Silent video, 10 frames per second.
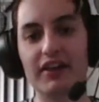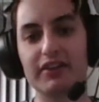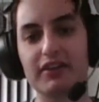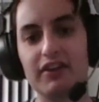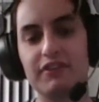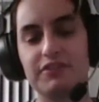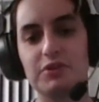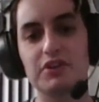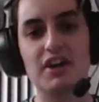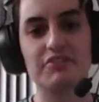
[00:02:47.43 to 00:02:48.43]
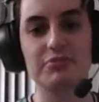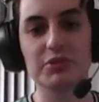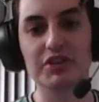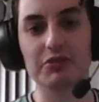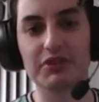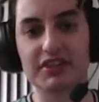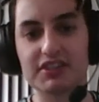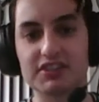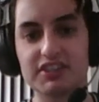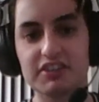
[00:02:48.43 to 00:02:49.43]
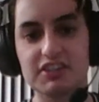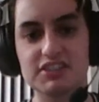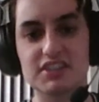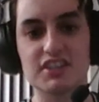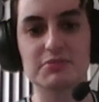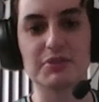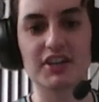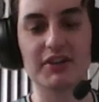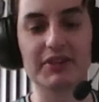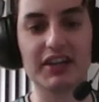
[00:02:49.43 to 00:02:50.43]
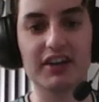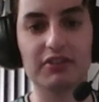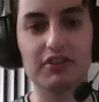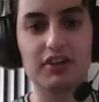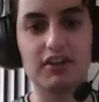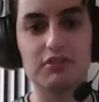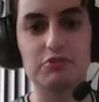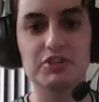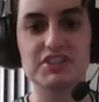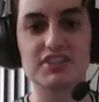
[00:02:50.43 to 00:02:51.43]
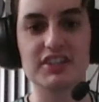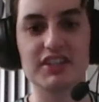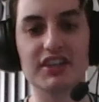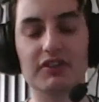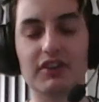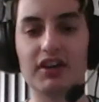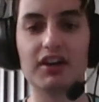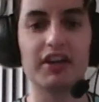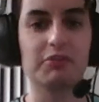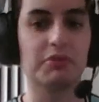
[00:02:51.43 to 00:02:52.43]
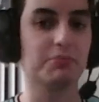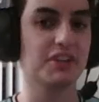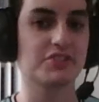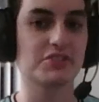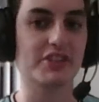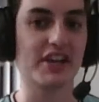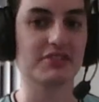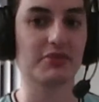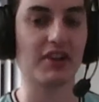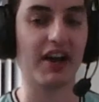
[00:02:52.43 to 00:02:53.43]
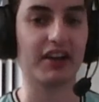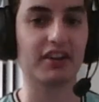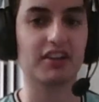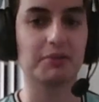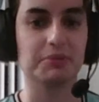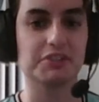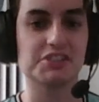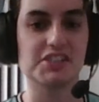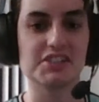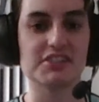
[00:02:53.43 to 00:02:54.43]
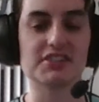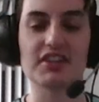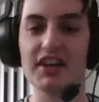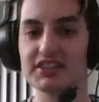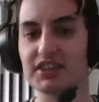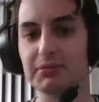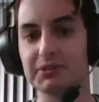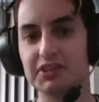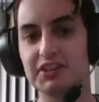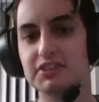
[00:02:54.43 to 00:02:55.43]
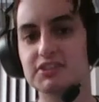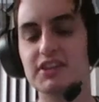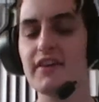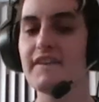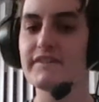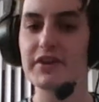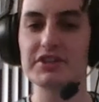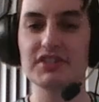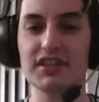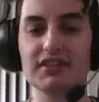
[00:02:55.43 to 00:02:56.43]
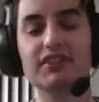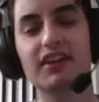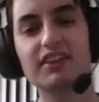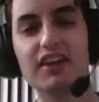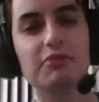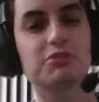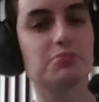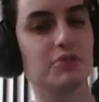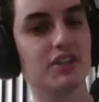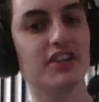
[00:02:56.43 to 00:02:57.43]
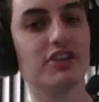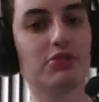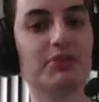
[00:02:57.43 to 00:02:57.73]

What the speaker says: If you're not familiar with this series that has been coming out recently, A1 Pictures has had a couple of seasons the last couple of years. First season I thought was pretty hit or miss.